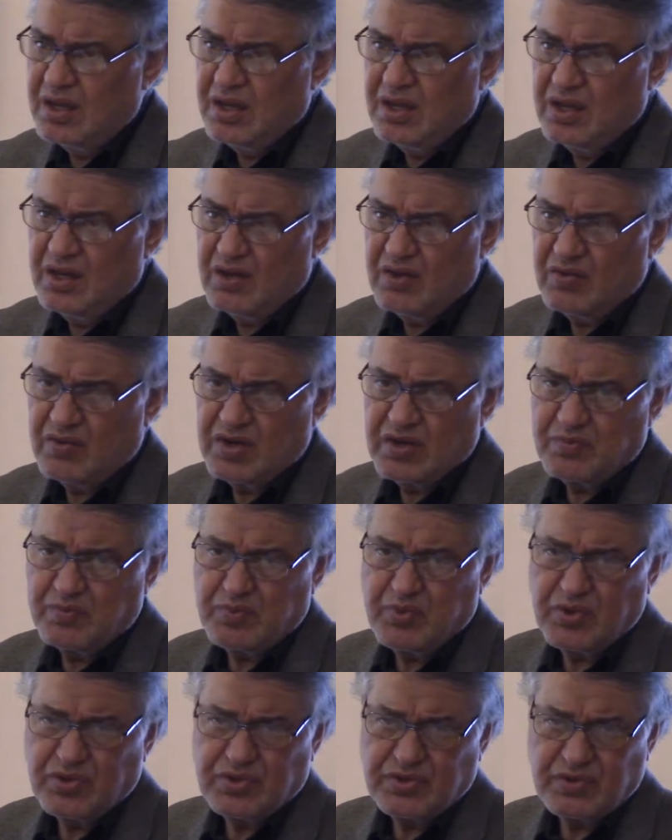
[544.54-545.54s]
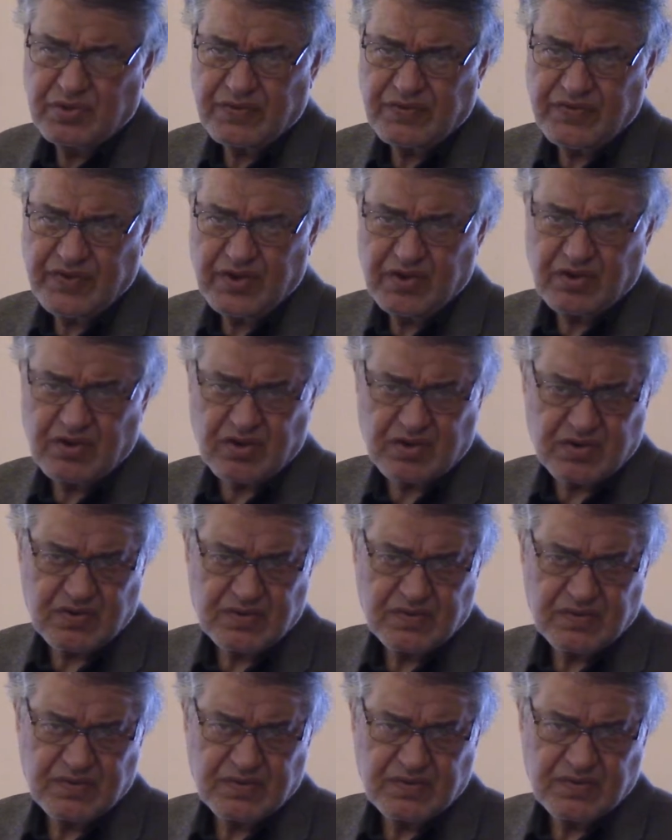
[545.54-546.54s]
when it poked your finger.
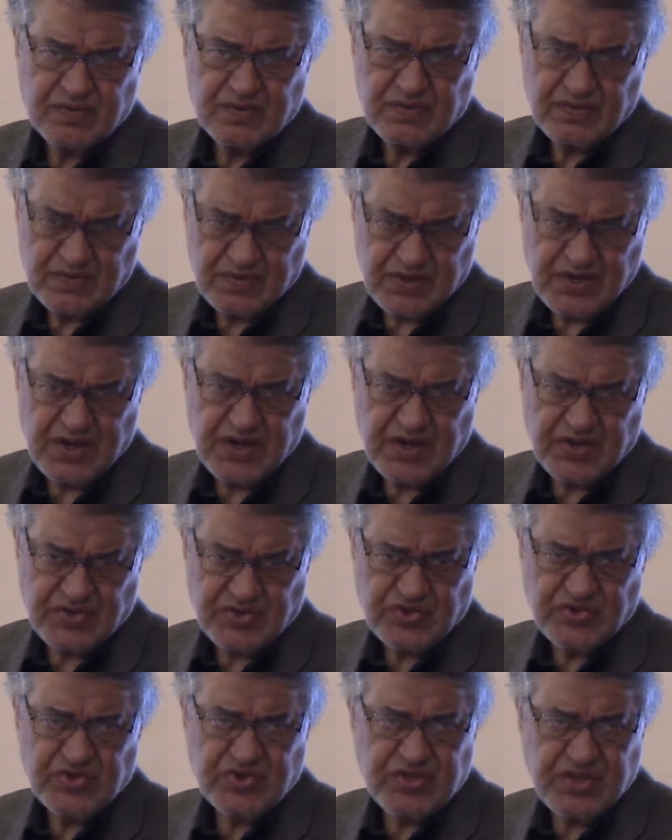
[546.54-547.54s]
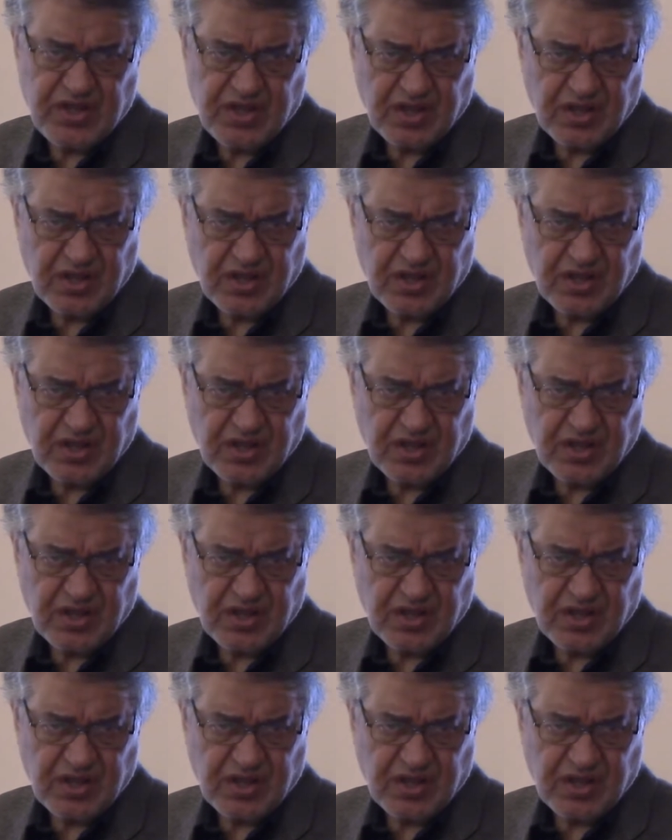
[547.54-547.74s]
It is still